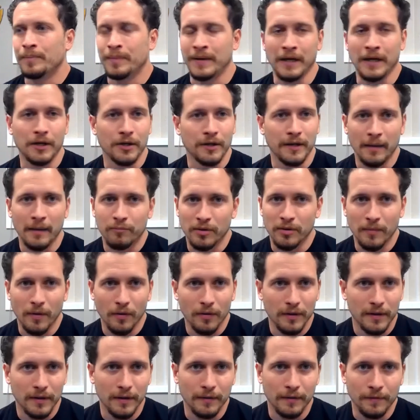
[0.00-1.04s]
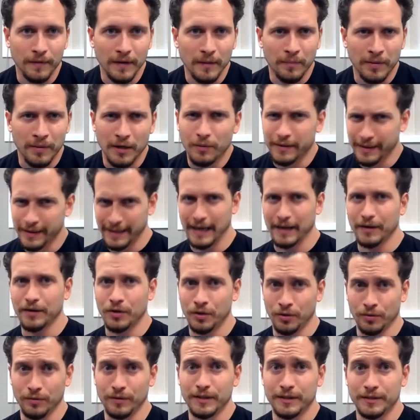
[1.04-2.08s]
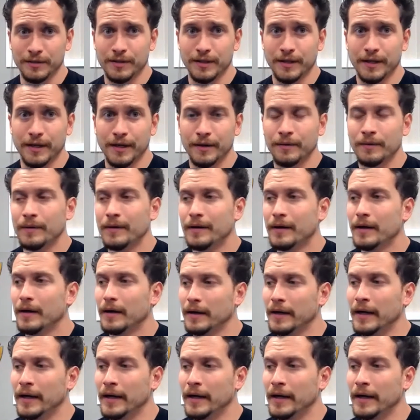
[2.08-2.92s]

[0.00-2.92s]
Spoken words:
Peter getting promoted to the VP, we did that 2 years ago.